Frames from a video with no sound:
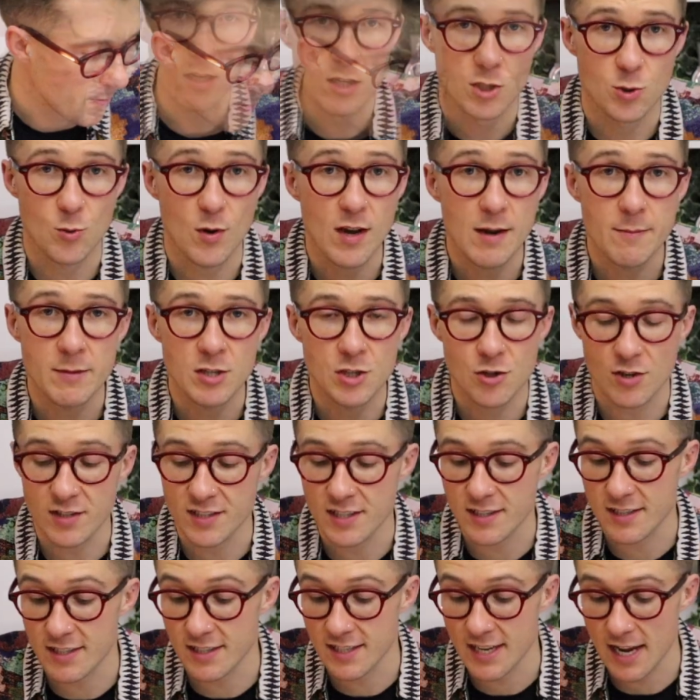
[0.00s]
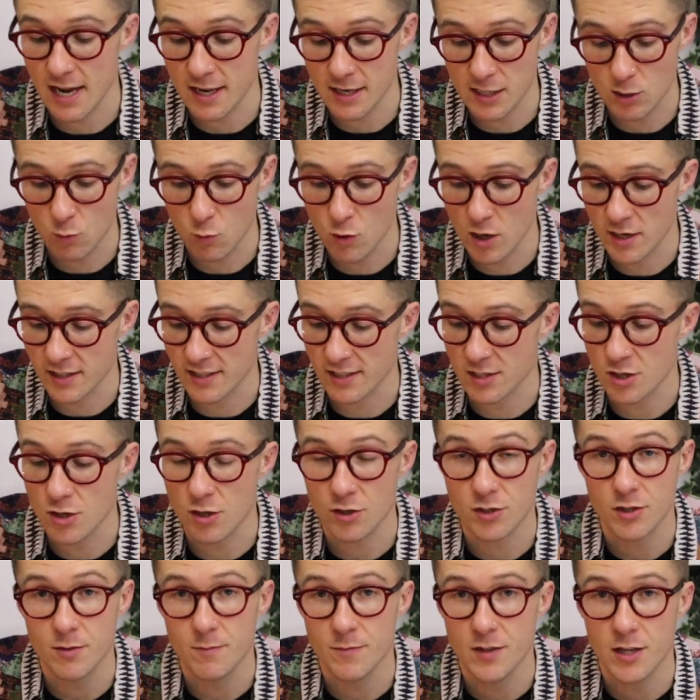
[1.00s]
So I am interested to see how this works. It's
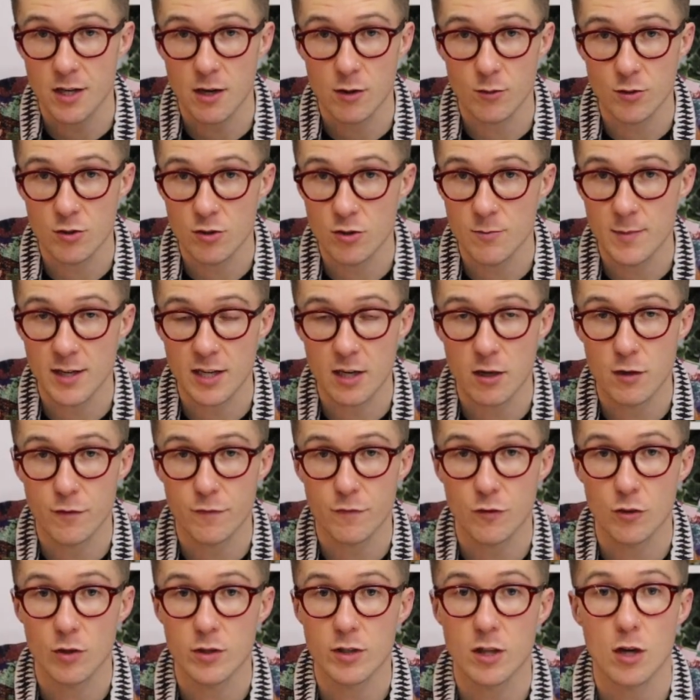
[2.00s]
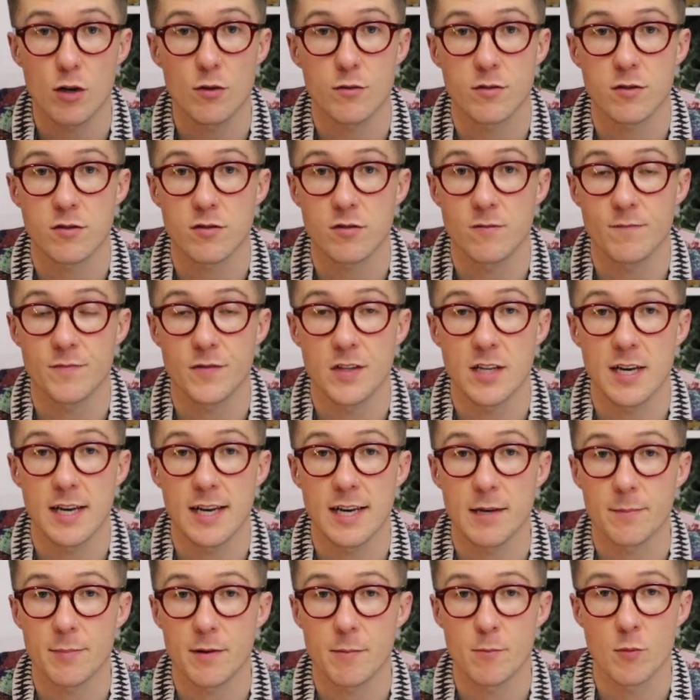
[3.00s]
not something I would normally go for. I'd go for something a
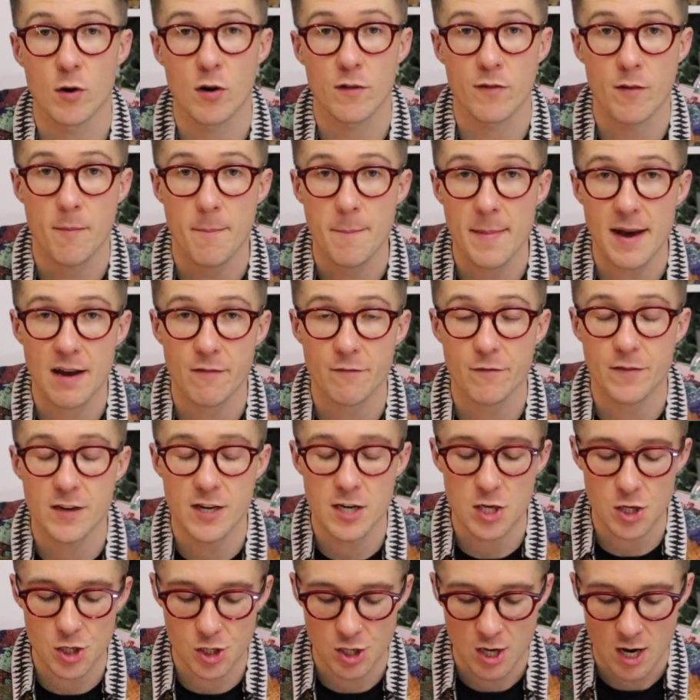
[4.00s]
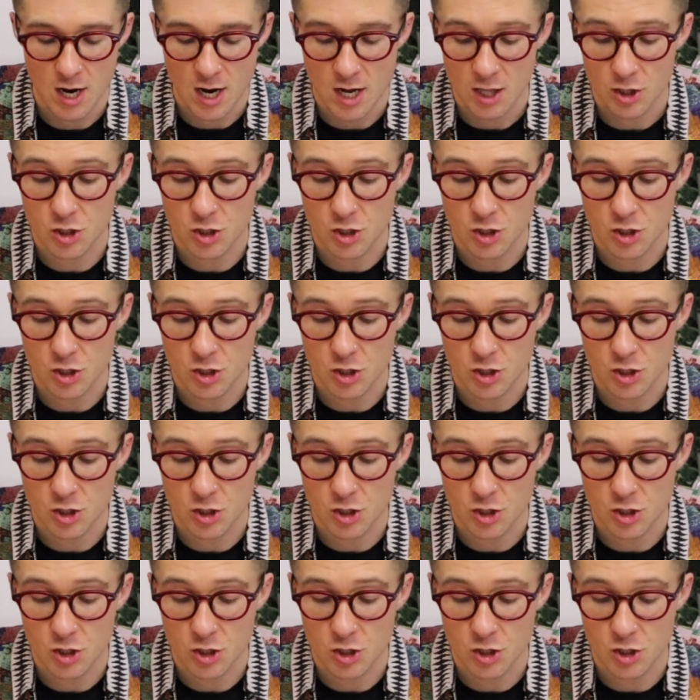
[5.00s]
little bit more of a matte finish.